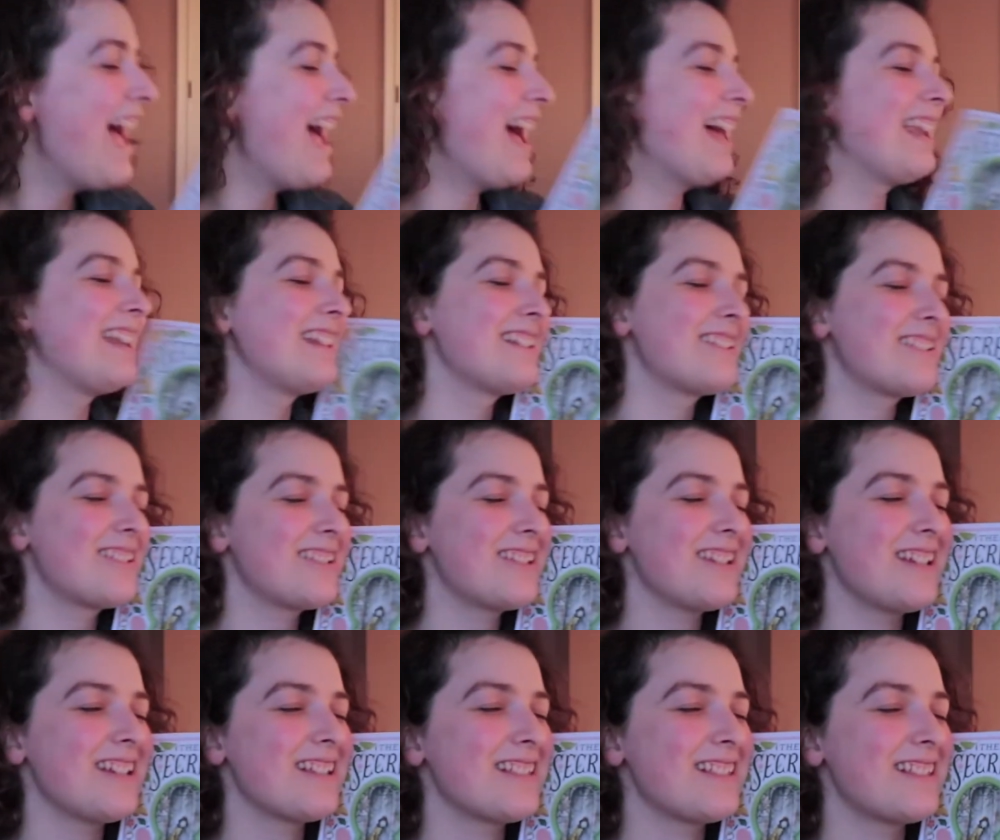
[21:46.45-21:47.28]
And it's
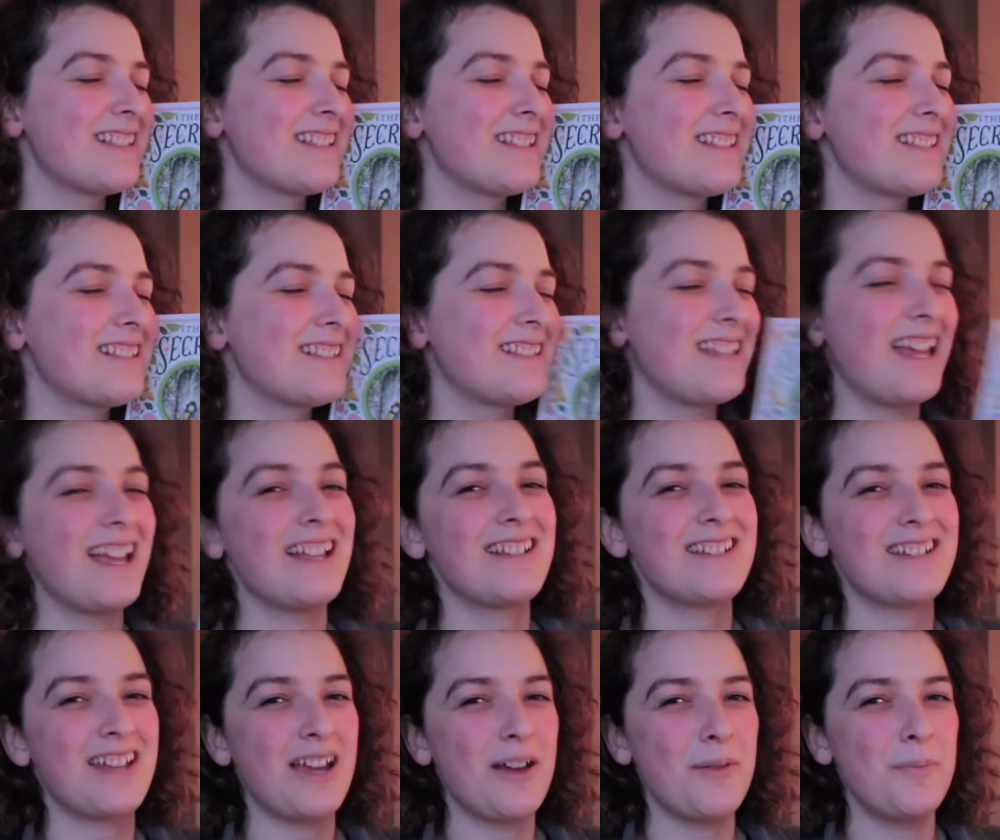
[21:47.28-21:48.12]
just
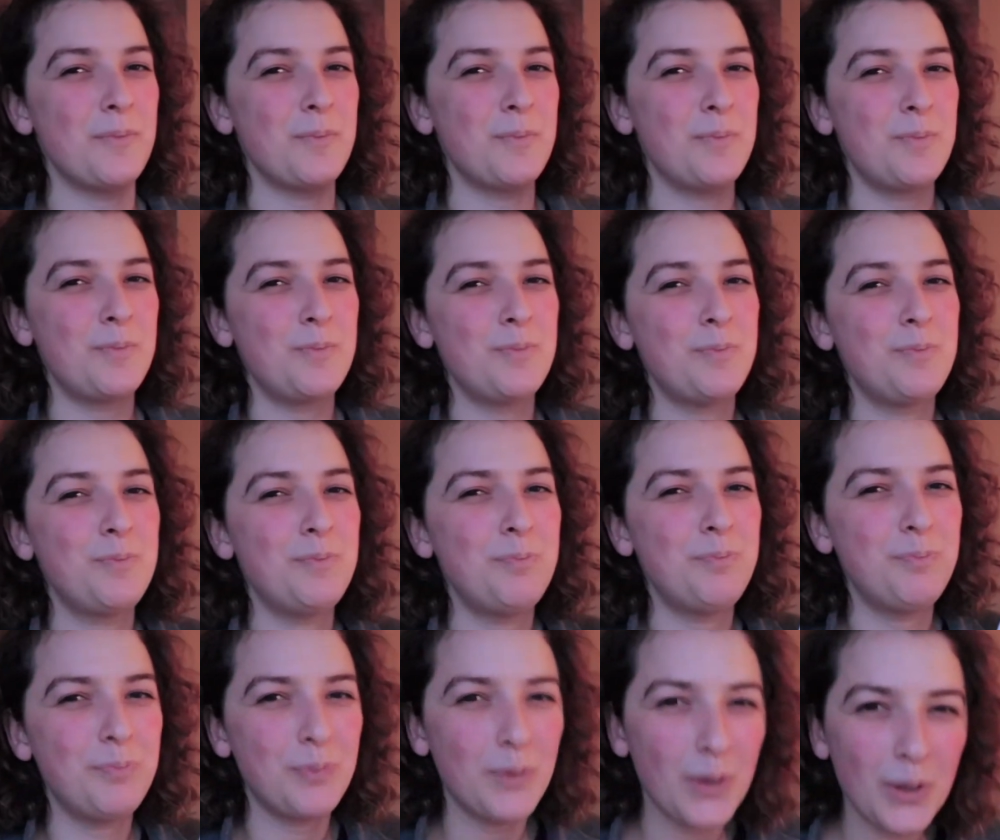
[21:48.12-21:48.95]
such a
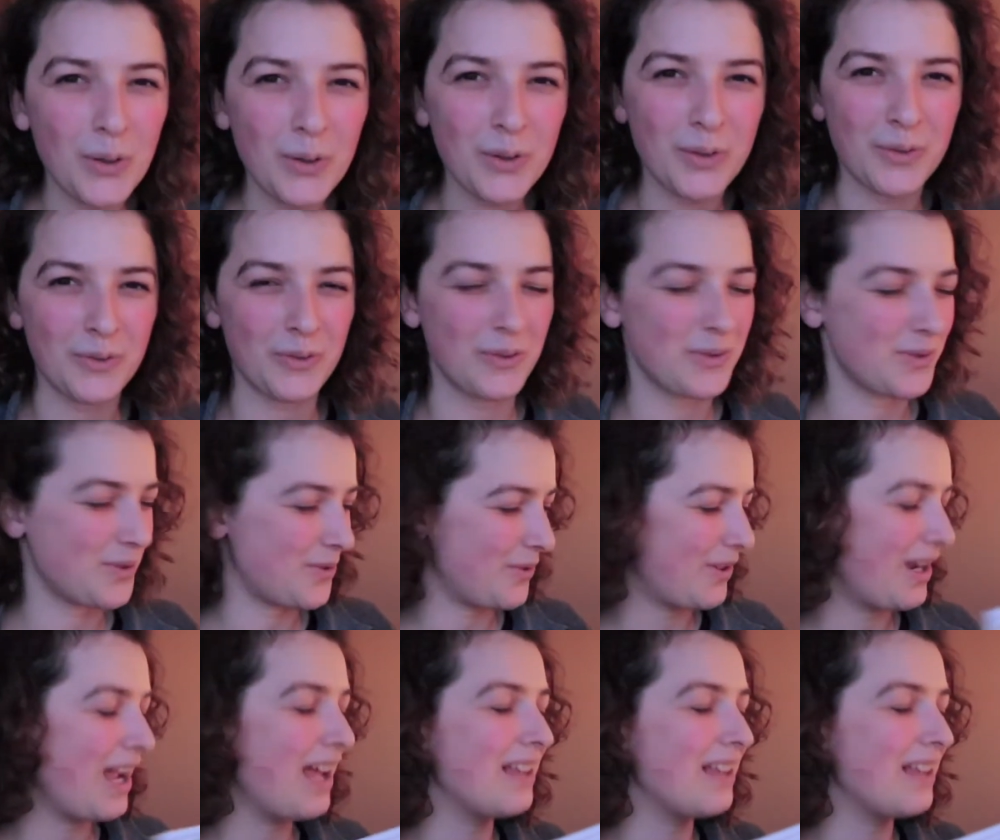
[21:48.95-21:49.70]
beautiful story.